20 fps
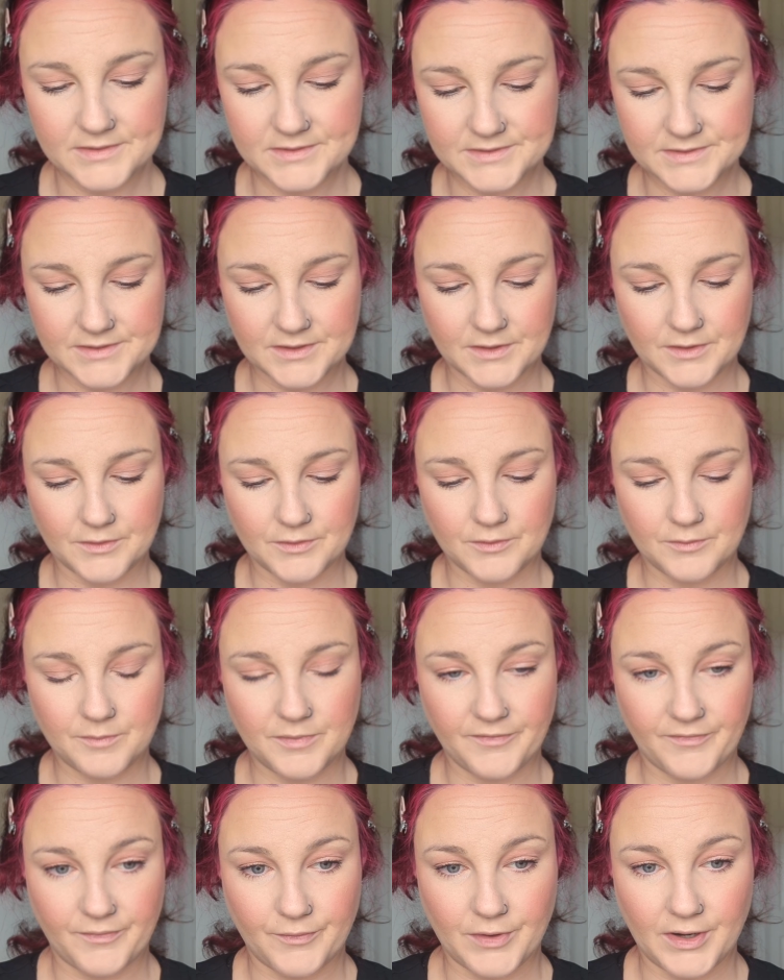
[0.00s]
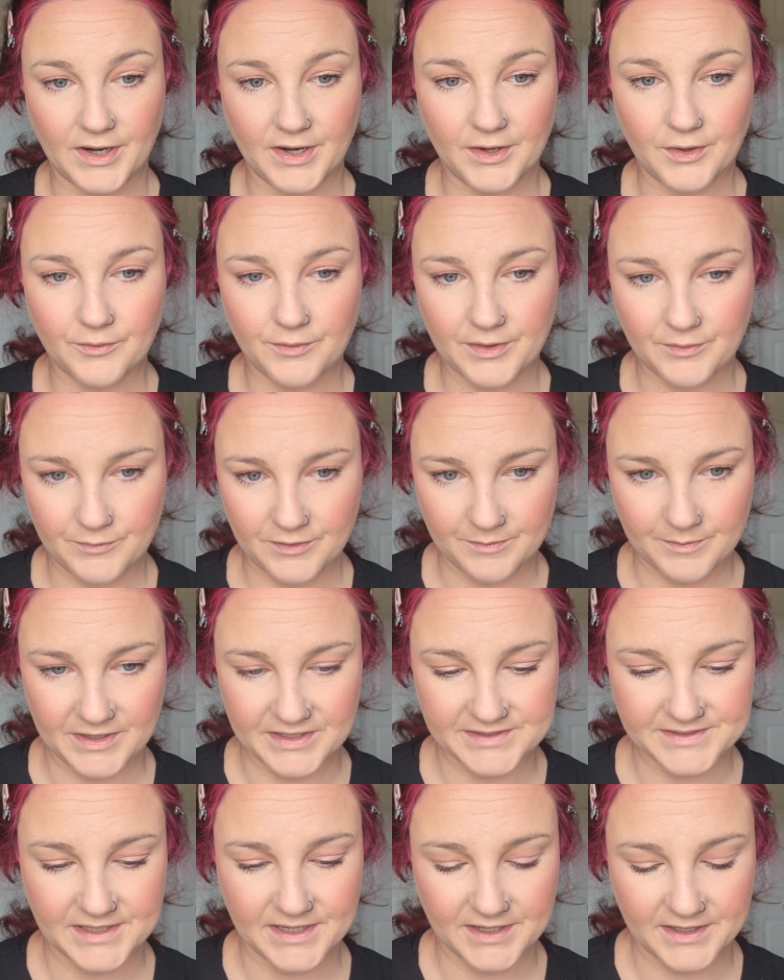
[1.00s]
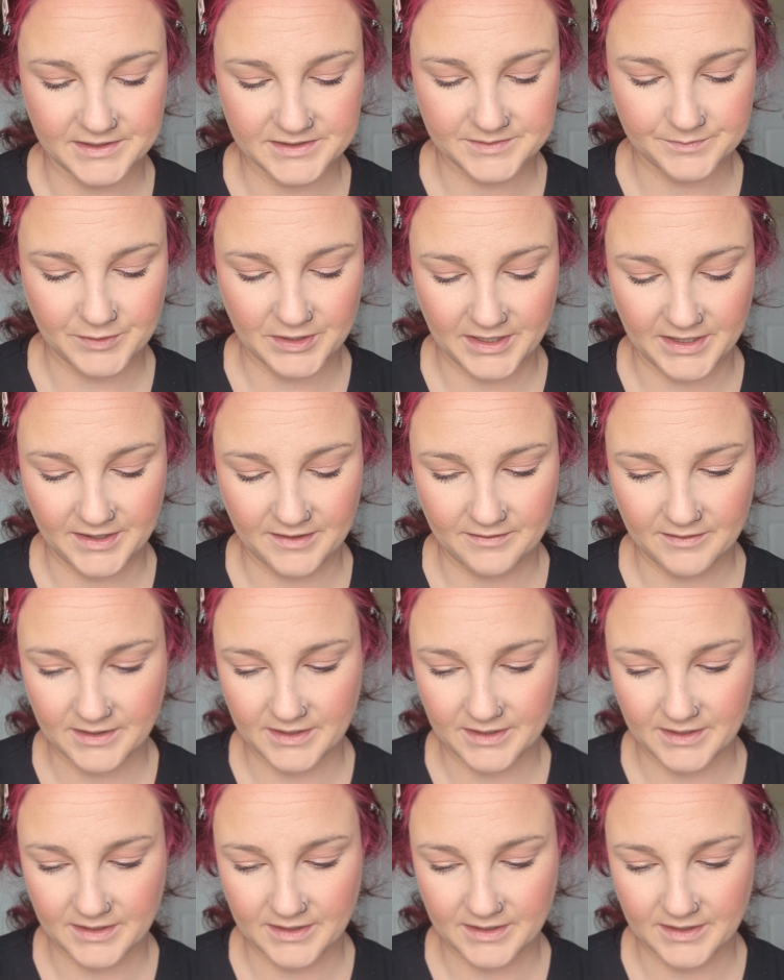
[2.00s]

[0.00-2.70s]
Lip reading: So before I go in with my setting spray,